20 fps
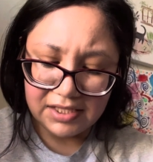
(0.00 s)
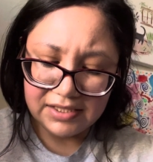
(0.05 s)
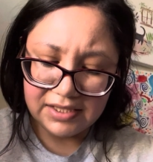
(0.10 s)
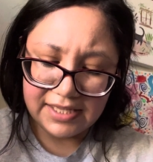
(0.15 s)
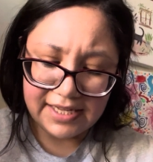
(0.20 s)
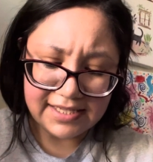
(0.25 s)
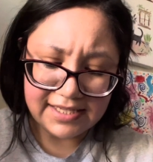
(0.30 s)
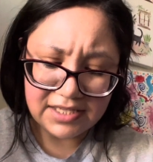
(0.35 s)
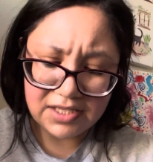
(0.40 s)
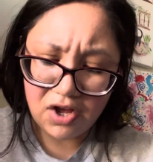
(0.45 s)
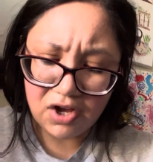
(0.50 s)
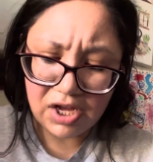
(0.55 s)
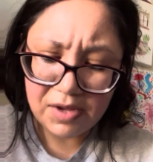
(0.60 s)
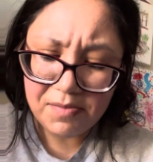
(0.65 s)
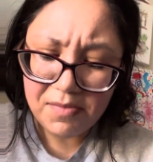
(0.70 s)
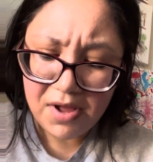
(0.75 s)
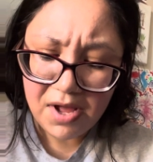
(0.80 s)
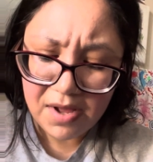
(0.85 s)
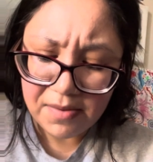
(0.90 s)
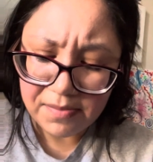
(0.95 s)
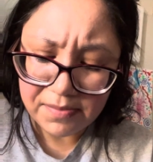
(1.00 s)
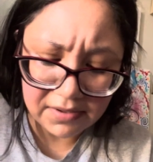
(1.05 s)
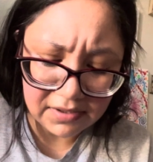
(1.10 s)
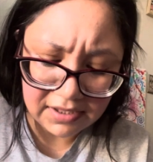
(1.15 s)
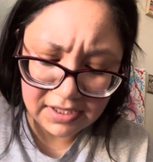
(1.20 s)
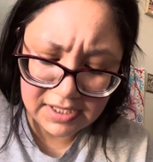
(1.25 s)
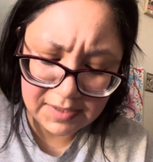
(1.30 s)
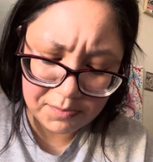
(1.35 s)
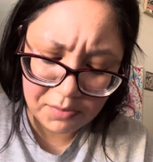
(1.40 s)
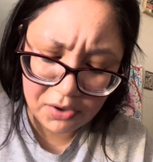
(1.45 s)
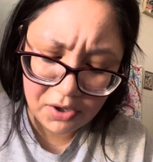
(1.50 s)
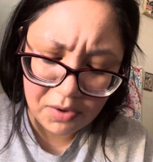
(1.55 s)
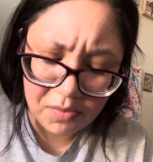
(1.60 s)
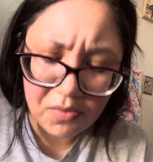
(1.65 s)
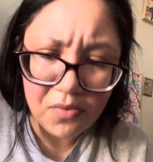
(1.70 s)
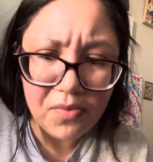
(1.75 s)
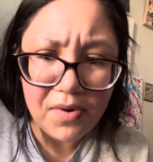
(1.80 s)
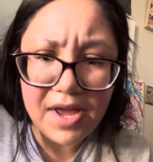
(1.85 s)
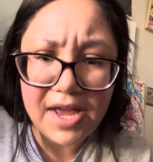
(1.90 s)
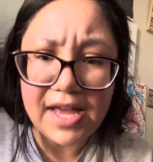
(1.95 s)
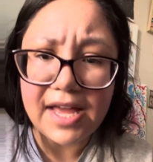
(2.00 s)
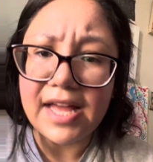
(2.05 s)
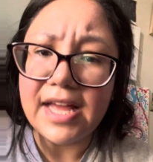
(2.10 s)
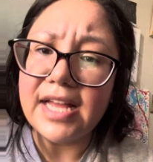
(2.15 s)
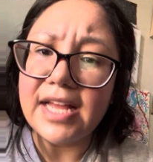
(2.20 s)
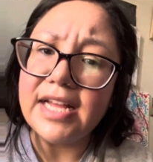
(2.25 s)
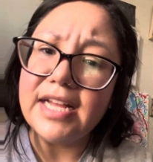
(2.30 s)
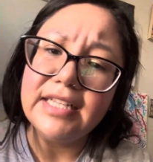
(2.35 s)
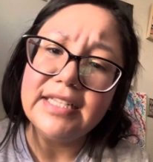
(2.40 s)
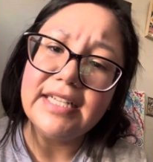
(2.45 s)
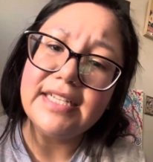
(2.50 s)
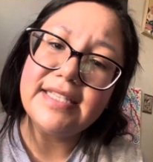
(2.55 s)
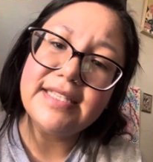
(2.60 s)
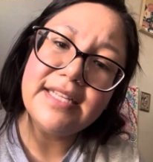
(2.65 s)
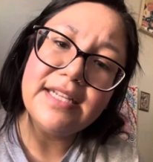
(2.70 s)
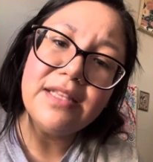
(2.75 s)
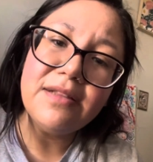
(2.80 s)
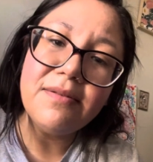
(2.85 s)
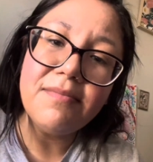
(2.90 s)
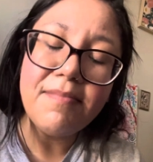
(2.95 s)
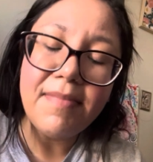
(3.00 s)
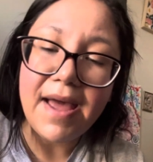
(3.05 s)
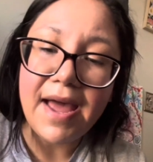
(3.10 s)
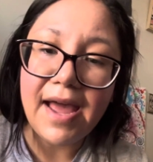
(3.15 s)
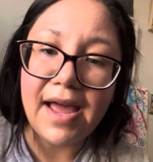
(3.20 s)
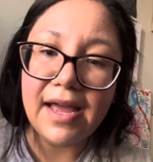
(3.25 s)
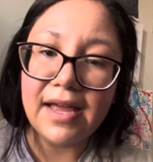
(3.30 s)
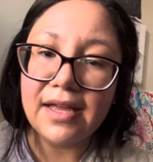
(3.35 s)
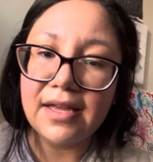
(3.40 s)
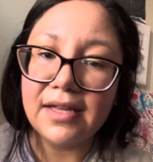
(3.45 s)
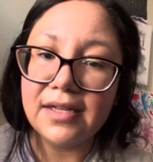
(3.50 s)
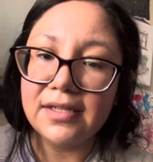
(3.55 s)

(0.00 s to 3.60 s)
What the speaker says: Let's lock them up. Let's put them away. Let's send them back.